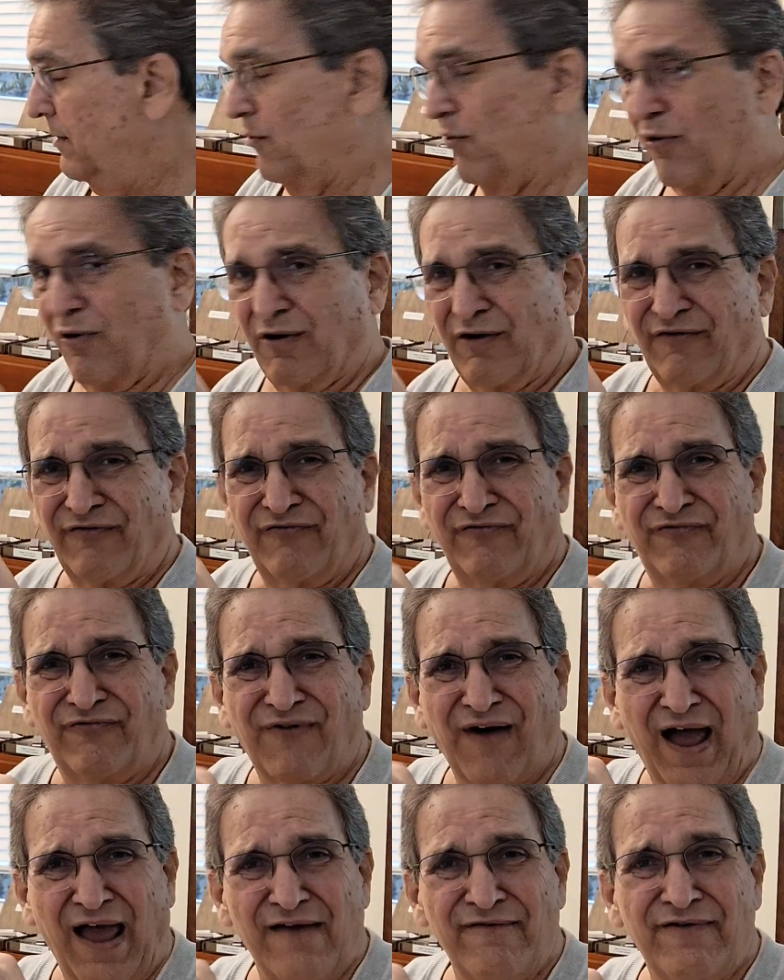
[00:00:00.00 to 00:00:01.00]
or
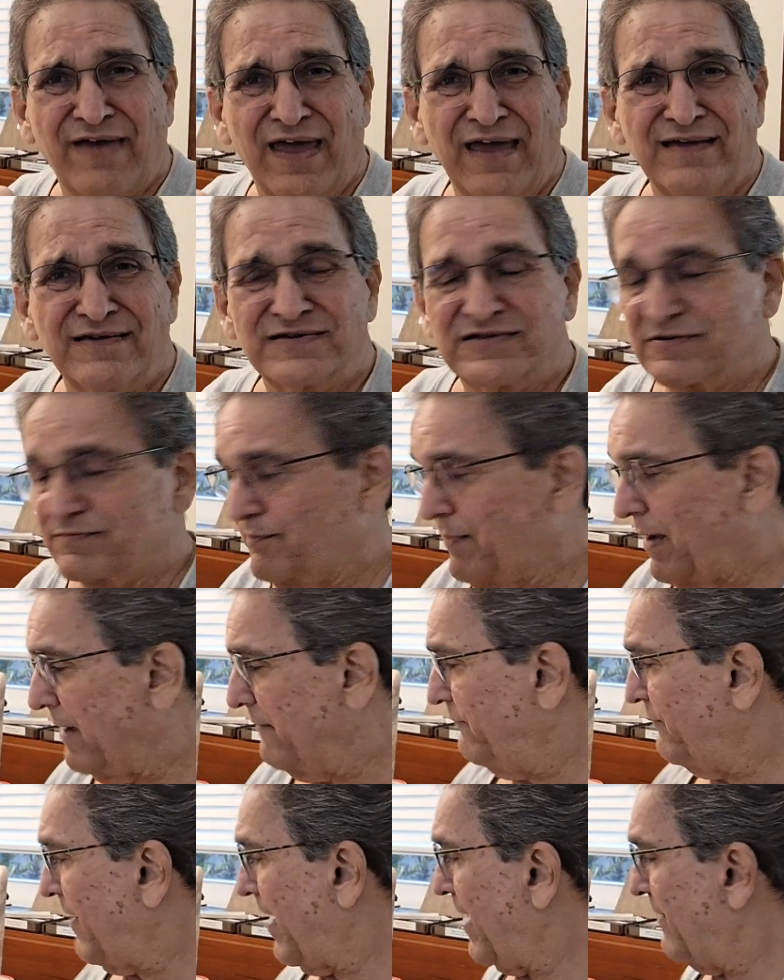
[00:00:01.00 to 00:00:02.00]
5/8 by
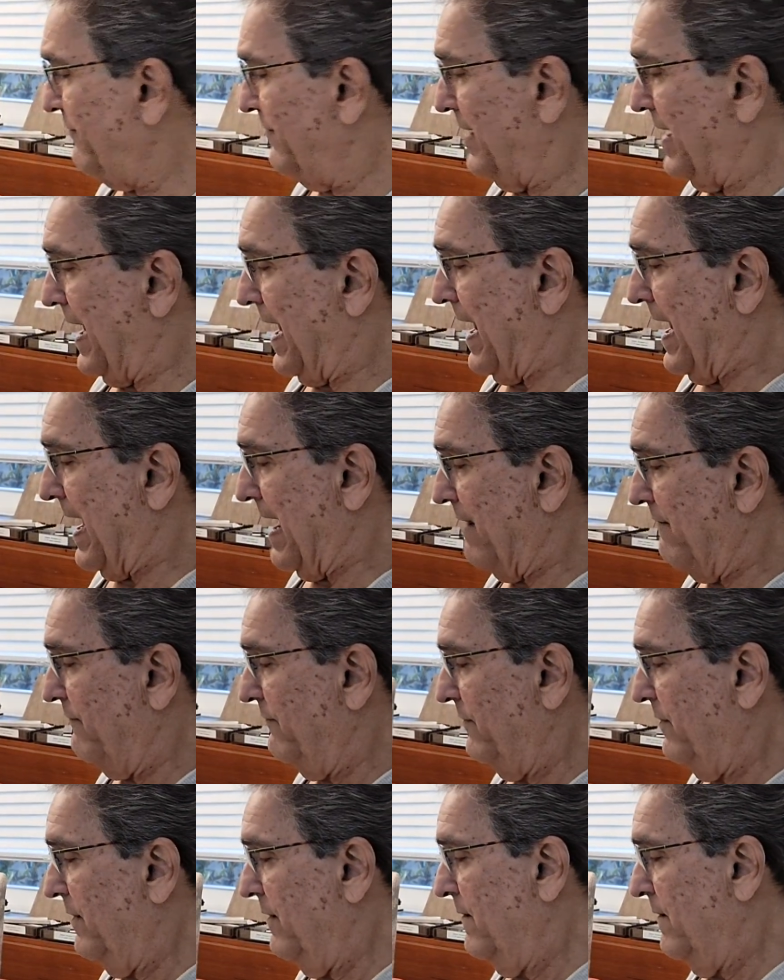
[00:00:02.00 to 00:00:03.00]
5.5.
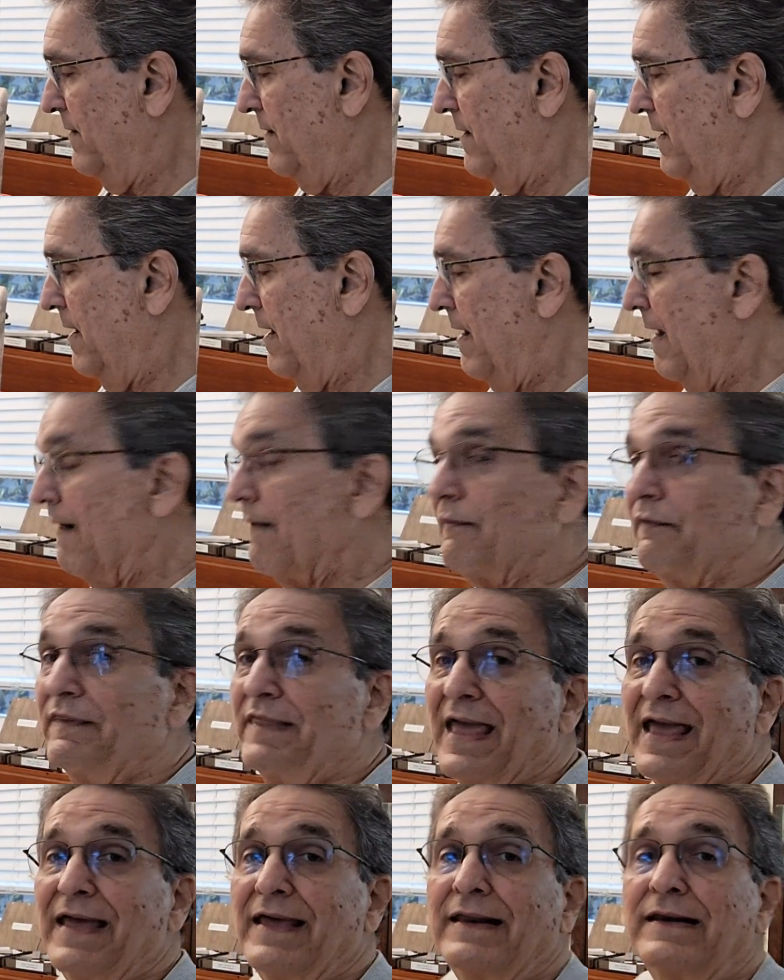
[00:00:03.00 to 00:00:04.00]

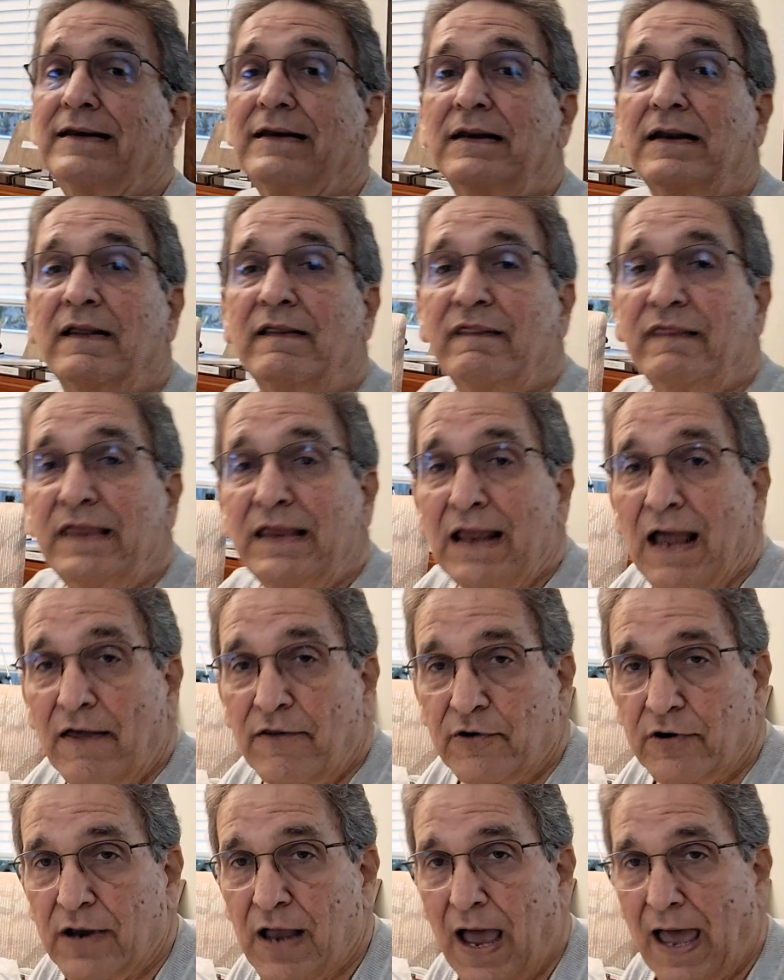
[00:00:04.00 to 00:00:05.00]
Then the
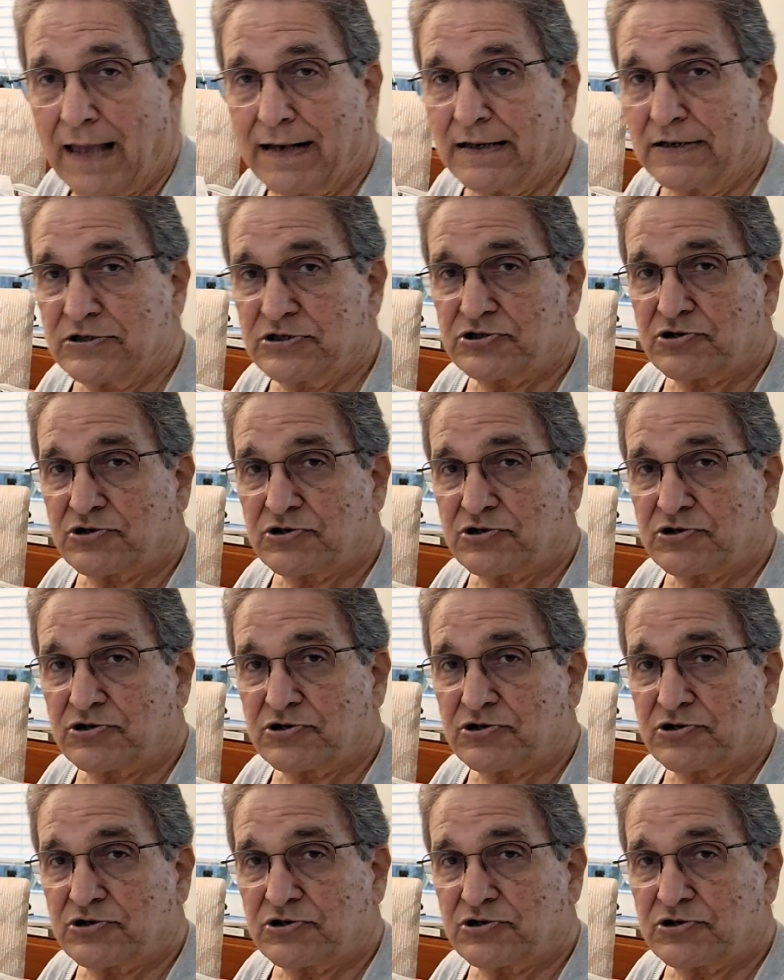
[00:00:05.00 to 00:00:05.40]
other guided